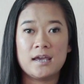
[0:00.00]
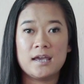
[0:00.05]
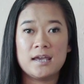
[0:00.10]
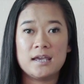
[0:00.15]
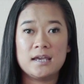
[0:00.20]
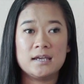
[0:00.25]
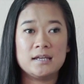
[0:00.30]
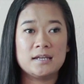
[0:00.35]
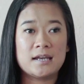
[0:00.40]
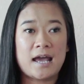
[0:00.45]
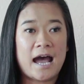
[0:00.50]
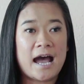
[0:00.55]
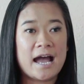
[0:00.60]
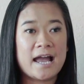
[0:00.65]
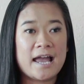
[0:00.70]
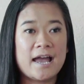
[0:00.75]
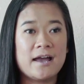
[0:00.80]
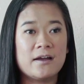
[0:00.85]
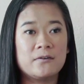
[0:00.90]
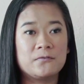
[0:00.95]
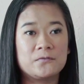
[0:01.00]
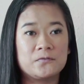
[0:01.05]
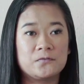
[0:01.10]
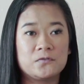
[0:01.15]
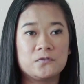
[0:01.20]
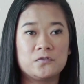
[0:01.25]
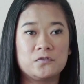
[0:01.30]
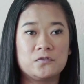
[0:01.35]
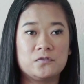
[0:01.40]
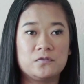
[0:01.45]
And I have,
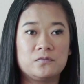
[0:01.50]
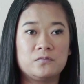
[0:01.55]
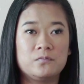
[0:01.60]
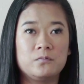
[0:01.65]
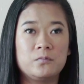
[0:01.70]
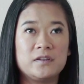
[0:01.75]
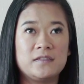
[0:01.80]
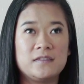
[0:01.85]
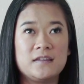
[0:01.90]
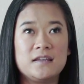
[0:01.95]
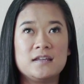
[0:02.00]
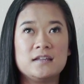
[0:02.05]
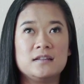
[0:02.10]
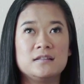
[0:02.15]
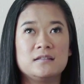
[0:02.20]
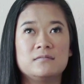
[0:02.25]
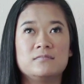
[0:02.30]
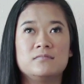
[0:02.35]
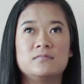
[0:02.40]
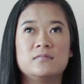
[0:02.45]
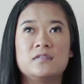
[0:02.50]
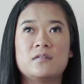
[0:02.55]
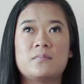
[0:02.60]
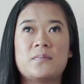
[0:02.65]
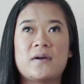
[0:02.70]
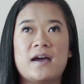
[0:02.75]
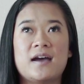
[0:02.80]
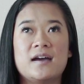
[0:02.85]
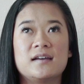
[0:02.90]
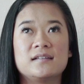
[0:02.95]
within the
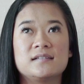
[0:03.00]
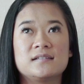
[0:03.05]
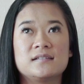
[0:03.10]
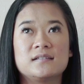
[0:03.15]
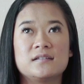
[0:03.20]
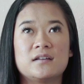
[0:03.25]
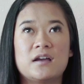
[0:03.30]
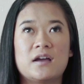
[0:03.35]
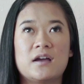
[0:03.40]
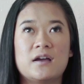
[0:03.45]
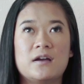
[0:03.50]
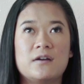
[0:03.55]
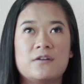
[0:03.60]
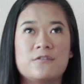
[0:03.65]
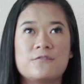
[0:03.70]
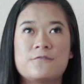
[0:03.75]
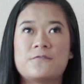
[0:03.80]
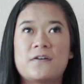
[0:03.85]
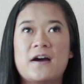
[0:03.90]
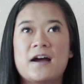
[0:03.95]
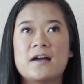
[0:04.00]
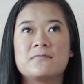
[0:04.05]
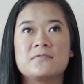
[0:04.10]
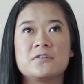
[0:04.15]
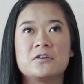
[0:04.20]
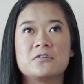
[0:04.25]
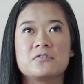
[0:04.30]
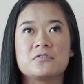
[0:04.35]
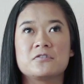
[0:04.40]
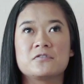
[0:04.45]
past 5
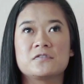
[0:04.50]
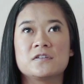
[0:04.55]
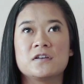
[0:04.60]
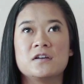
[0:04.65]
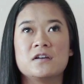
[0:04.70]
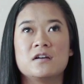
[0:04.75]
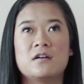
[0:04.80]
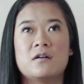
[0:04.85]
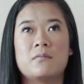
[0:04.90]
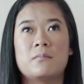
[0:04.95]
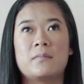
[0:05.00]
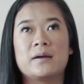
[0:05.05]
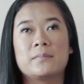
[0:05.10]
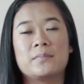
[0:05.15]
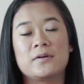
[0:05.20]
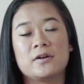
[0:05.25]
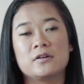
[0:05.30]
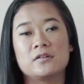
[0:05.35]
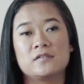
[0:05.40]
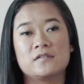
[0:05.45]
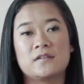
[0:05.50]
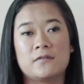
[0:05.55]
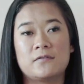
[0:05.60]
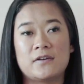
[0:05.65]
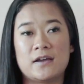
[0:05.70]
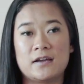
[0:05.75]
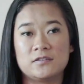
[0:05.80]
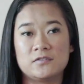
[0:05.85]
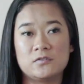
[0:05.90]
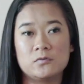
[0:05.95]
years, my parents have
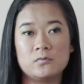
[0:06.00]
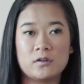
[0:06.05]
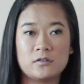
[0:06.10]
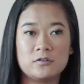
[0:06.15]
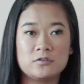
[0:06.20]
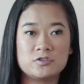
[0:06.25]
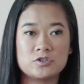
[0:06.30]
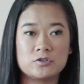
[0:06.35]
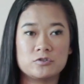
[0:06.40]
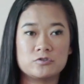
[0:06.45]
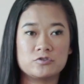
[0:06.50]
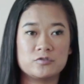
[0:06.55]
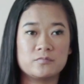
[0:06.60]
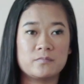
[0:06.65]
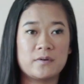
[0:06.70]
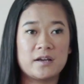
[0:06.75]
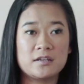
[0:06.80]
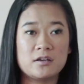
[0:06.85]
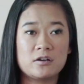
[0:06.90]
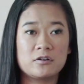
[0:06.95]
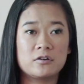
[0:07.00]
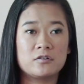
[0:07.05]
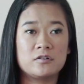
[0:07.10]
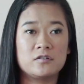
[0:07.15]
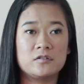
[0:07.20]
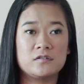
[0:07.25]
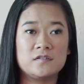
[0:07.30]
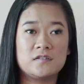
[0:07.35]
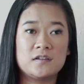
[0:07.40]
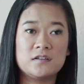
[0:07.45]
had 2 other children, my
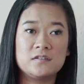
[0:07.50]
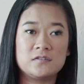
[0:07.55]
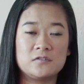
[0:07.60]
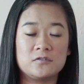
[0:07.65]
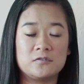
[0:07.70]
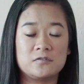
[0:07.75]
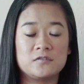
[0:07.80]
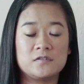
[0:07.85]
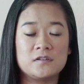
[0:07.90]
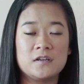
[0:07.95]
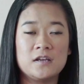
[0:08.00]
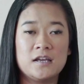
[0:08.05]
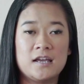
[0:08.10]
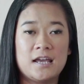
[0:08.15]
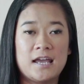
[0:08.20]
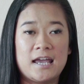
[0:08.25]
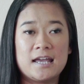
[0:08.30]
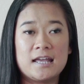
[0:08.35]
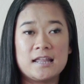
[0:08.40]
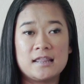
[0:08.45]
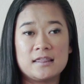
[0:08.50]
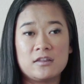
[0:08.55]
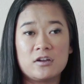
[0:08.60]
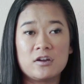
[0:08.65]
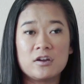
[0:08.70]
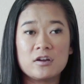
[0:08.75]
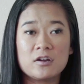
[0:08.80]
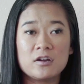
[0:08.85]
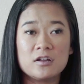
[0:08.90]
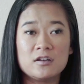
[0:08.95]
younger sisters. And
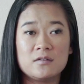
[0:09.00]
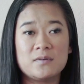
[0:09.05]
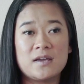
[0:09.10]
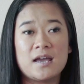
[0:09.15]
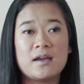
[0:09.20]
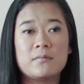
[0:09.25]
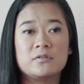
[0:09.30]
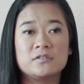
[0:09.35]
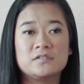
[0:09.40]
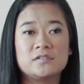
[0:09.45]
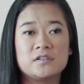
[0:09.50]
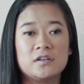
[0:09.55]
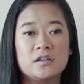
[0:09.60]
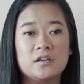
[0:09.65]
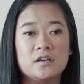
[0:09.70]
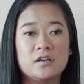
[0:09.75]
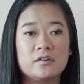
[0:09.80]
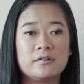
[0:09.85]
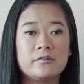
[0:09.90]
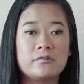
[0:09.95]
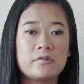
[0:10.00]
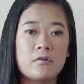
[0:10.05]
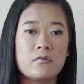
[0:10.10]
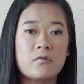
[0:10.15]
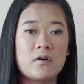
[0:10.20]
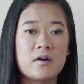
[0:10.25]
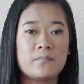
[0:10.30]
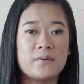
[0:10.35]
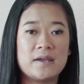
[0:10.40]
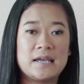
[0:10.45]
they're going to be able to
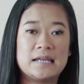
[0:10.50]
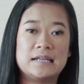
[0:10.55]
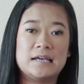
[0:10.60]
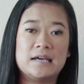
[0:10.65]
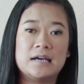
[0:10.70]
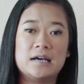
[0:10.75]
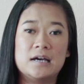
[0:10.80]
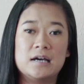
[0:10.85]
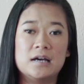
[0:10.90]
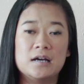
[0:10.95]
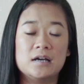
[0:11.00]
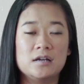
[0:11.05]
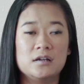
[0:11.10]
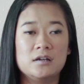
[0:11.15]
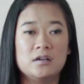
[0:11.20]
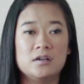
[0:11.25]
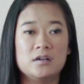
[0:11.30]
grow up in a